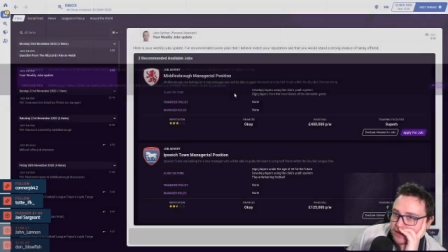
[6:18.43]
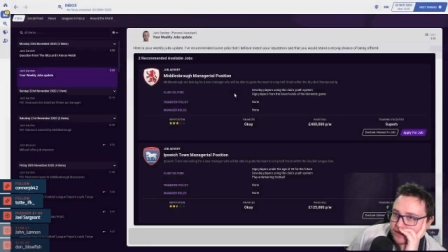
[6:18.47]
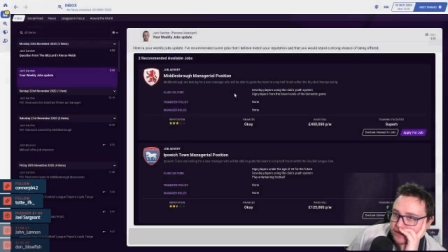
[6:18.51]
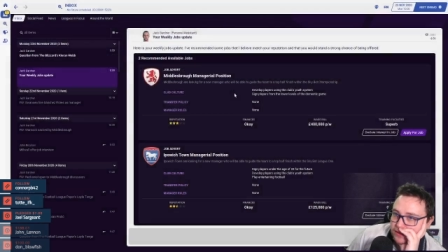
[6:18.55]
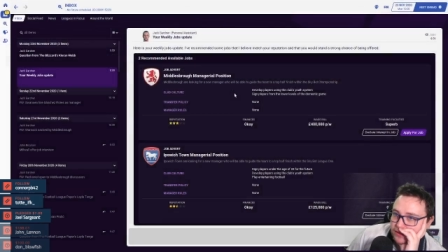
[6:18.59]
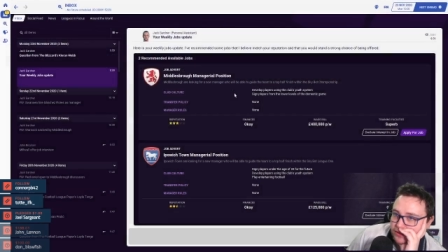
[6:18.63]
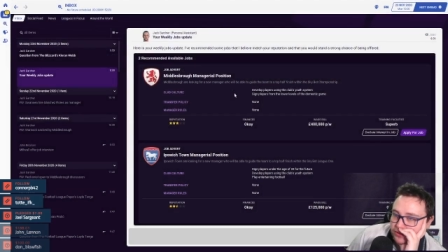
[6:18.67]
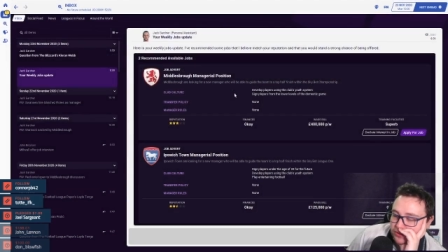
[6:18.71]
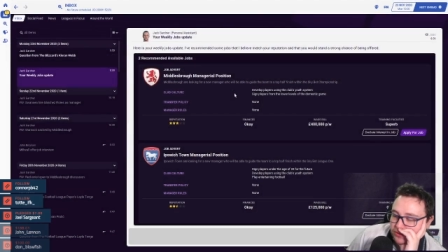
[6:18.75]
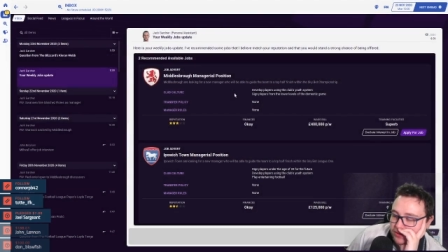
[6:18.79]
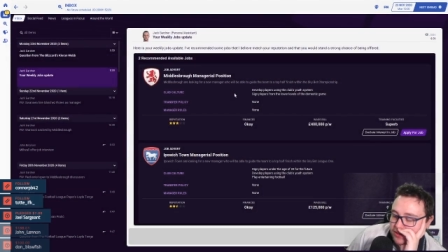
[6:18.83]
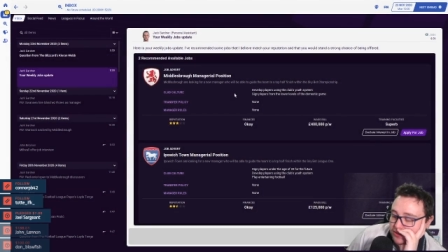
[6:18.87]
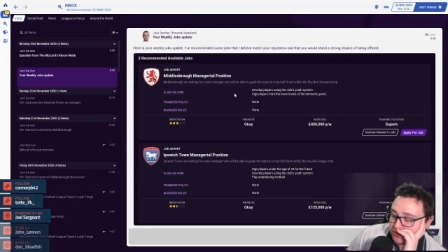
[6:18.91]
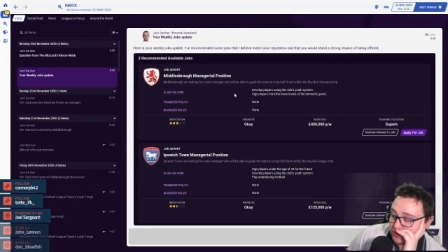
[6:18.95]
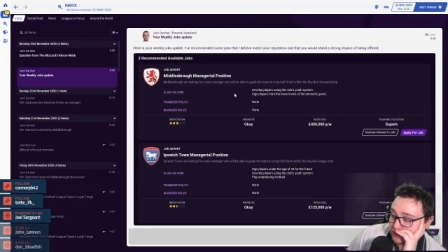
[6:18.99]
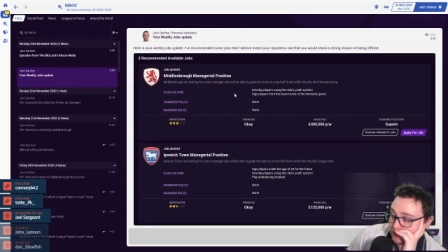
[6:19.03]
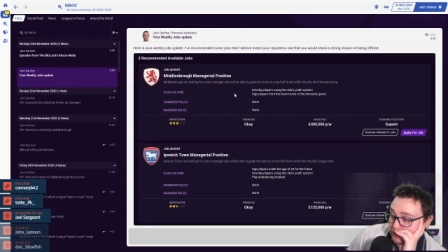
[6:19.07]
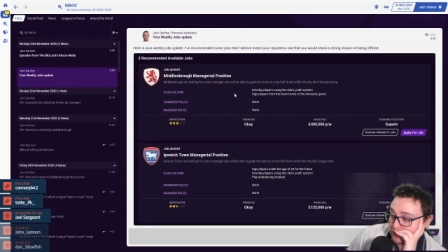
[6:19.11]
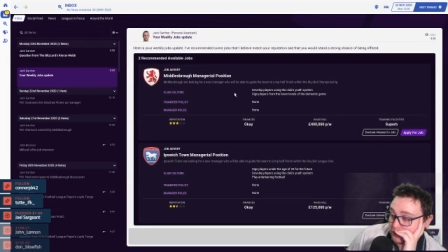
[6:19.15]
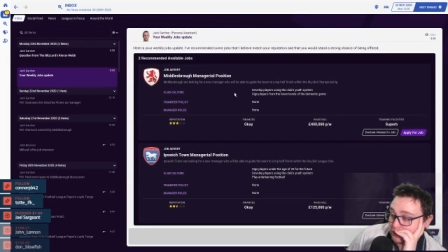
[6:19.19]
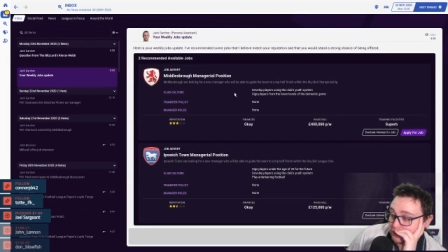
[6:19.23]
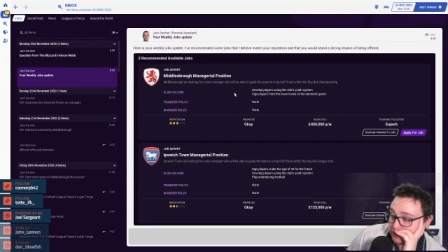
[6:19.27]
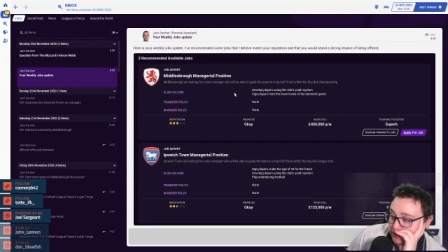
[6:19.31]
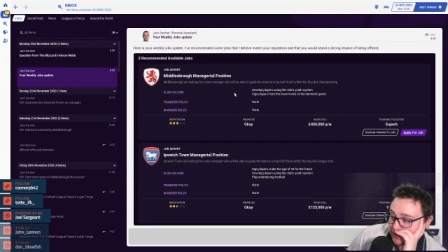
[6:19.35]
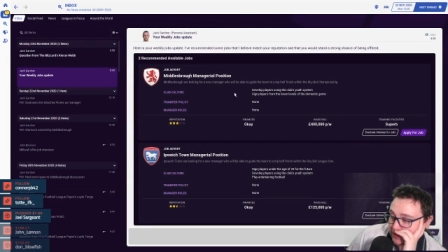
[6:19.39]
Although I
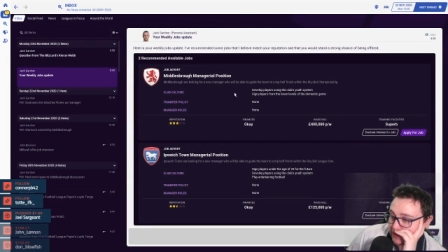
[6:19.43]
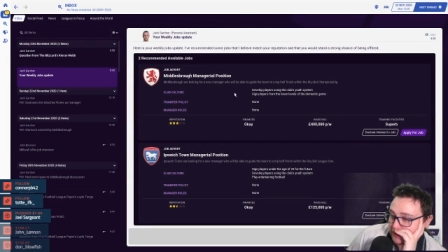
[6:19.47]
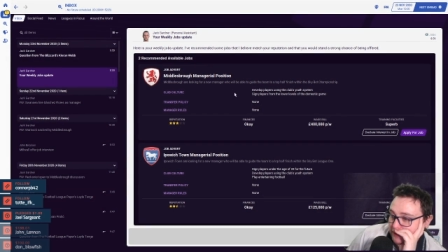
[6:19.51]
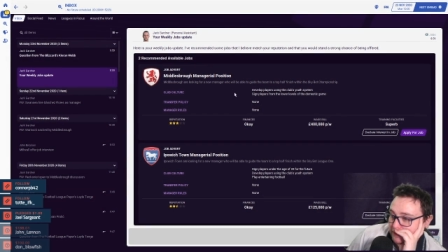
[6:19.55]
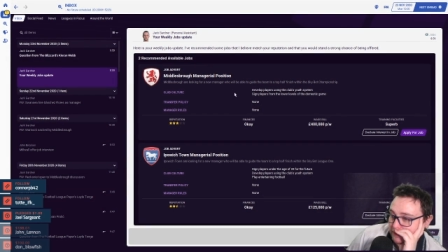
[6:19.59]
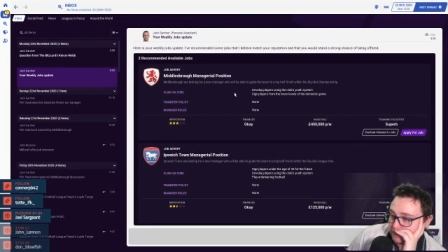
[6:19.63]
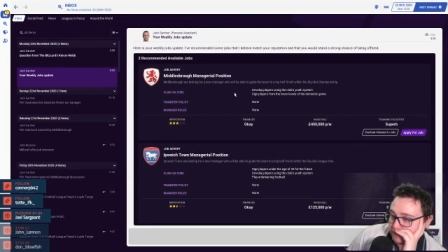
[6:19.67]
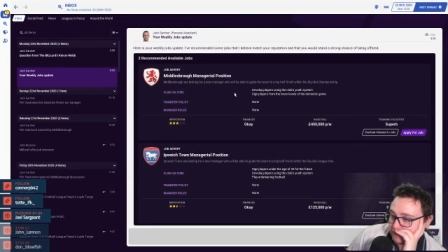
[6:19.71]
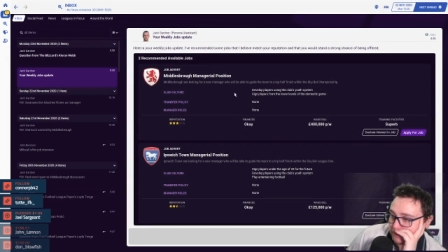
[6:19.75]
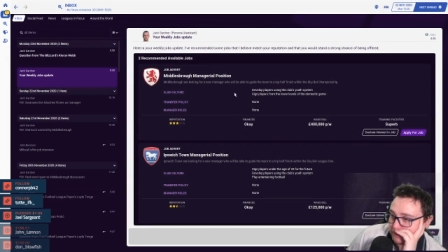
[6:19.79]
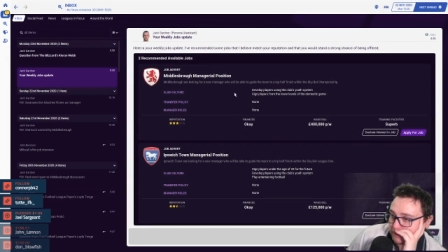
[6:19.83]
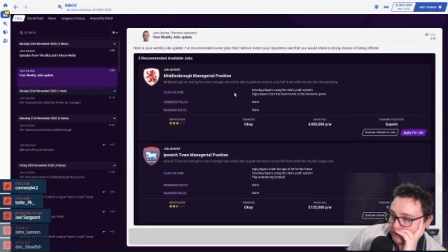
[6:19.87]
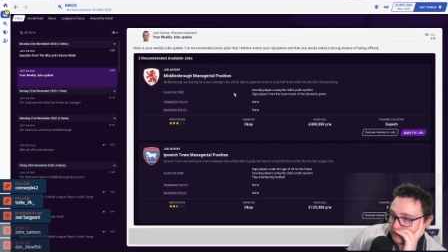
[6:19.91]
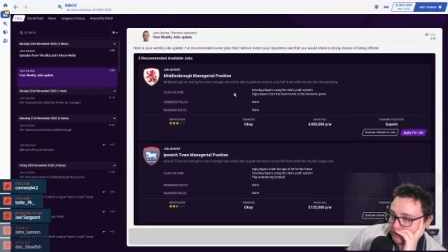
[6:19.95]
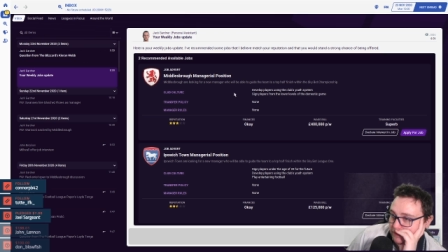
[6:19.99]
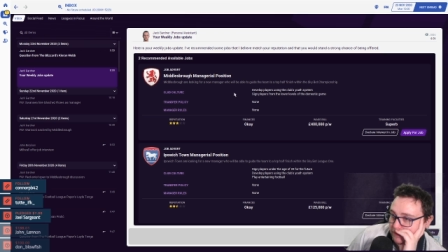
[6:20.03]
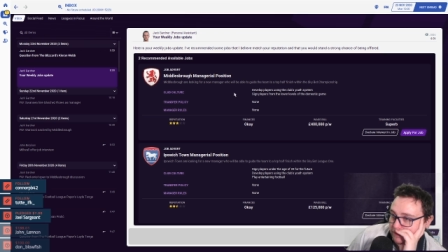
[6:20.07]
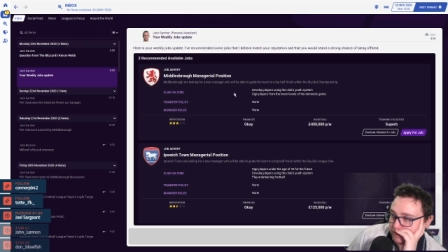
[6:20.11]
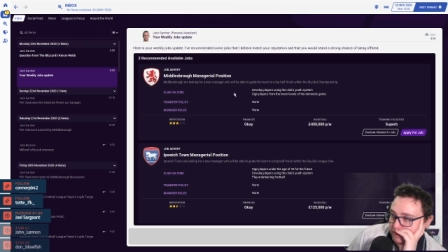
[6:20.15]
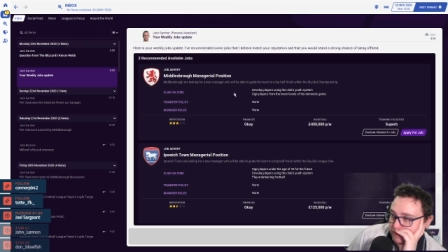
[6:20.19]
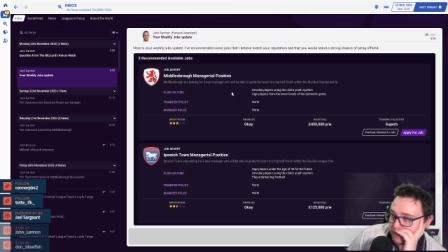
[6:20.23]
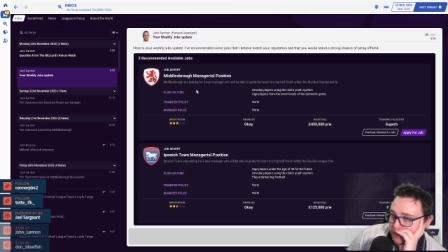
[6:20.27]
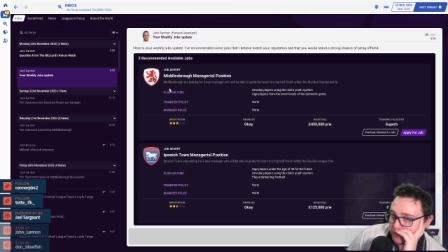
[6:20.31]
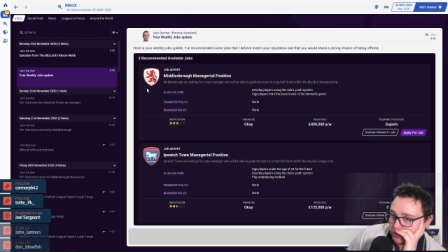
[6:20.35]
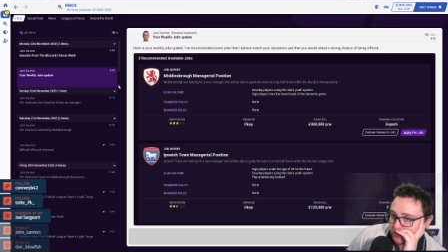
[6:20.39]
do like
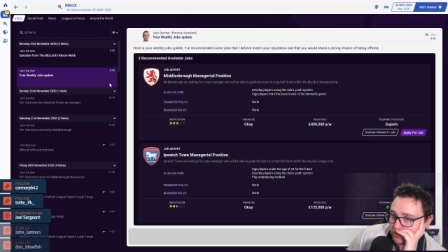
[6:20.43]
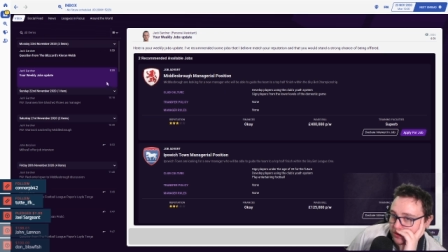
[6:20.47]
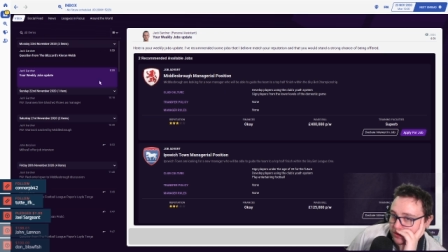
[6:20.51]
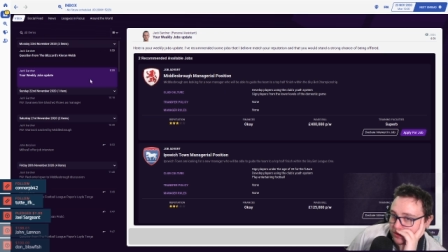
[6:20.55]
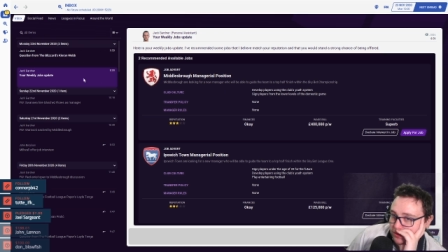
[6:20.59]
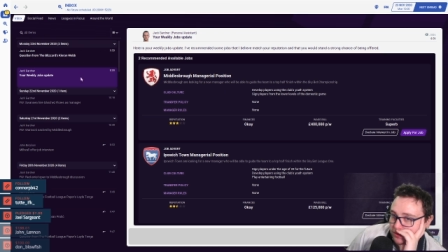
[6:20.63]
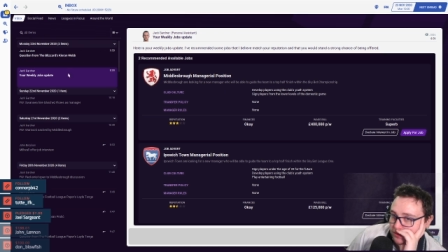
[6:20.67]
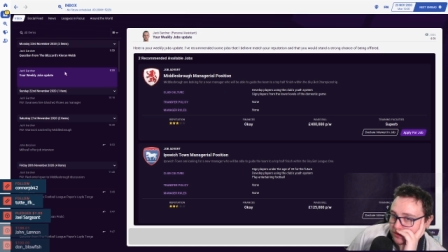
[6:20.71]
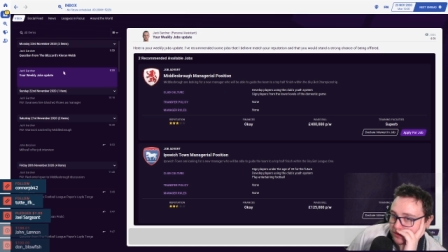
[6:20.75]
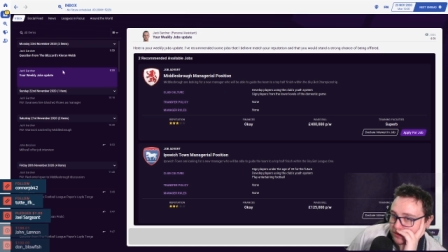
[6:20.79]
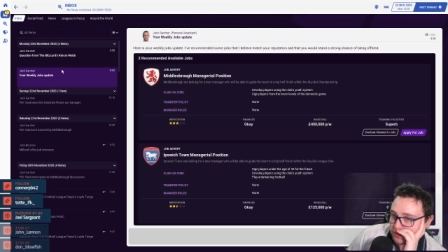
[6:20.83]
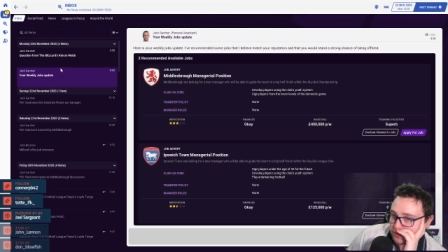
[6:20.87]
Millwall.